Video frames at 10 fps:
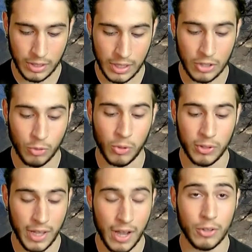It will
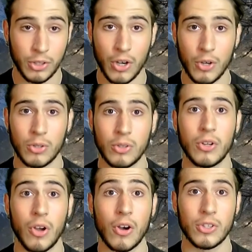now go
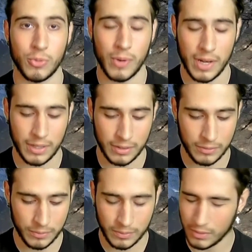God's way.
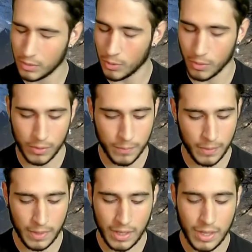Sure.
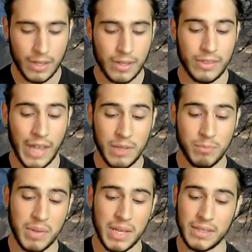That
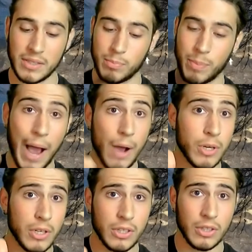means
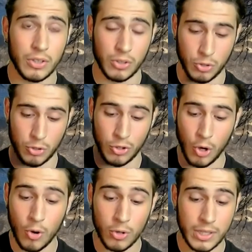power,
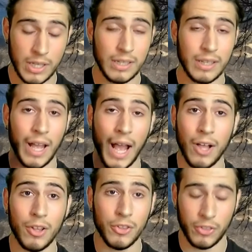glory,
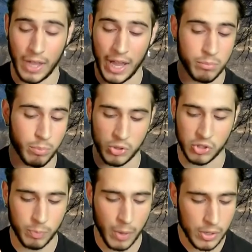health, and
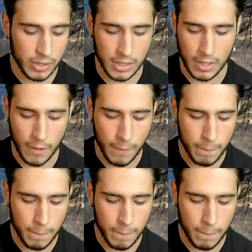prosperity.